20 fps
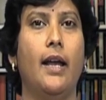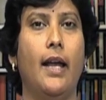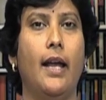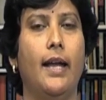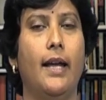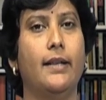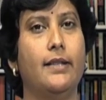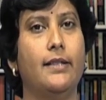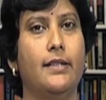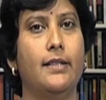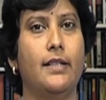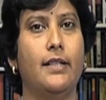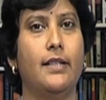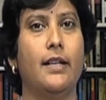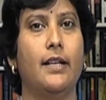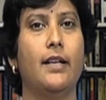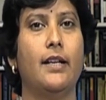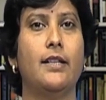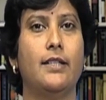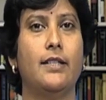and
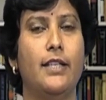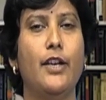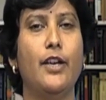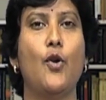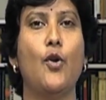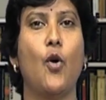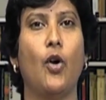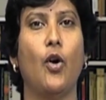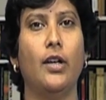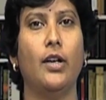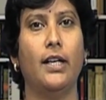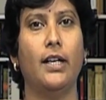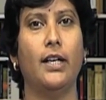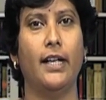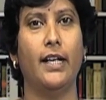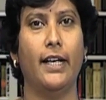see you all